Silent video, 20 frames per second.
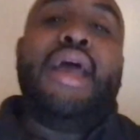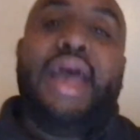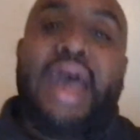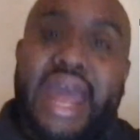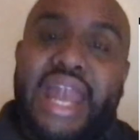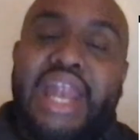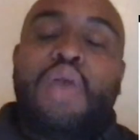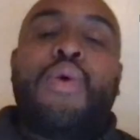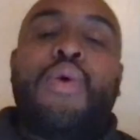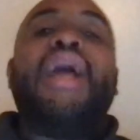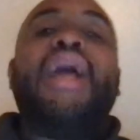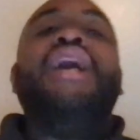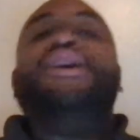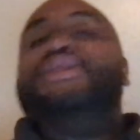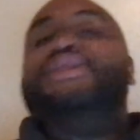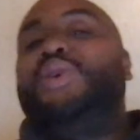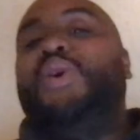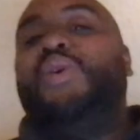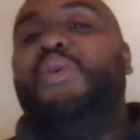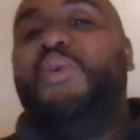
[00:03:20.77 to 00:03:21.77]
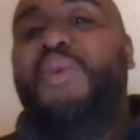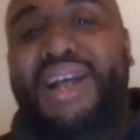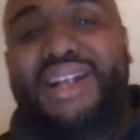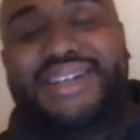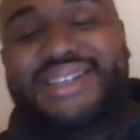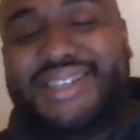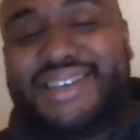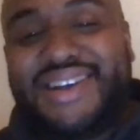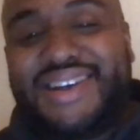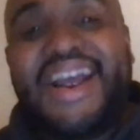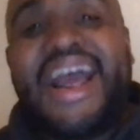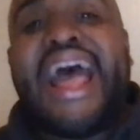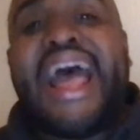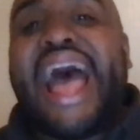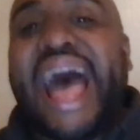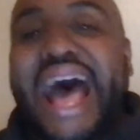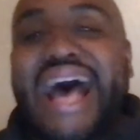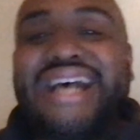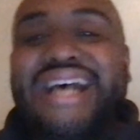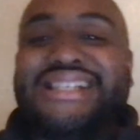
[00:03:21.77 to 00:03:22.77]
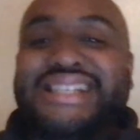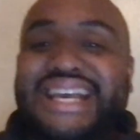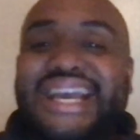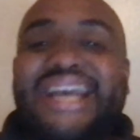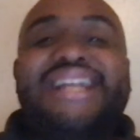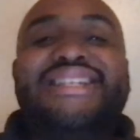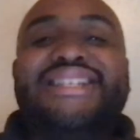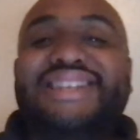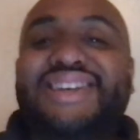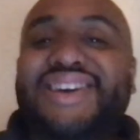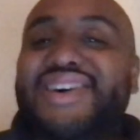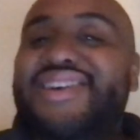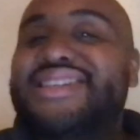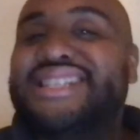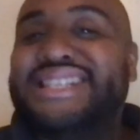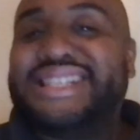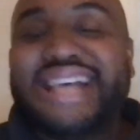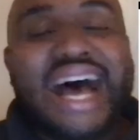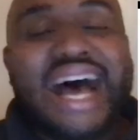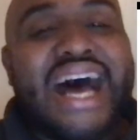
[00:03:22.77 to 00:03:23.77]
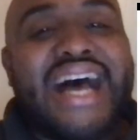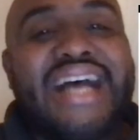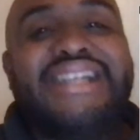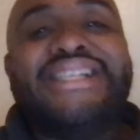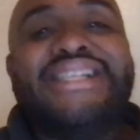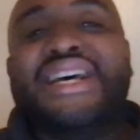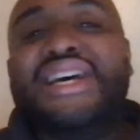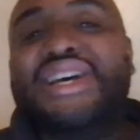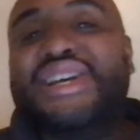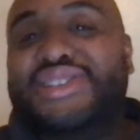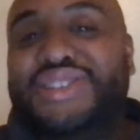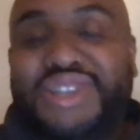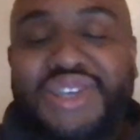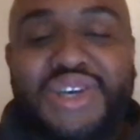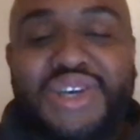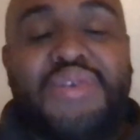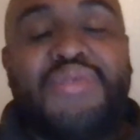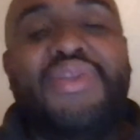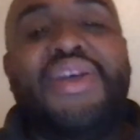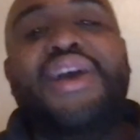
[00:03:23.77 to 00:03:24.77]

Anyway, so winter has its good sides too.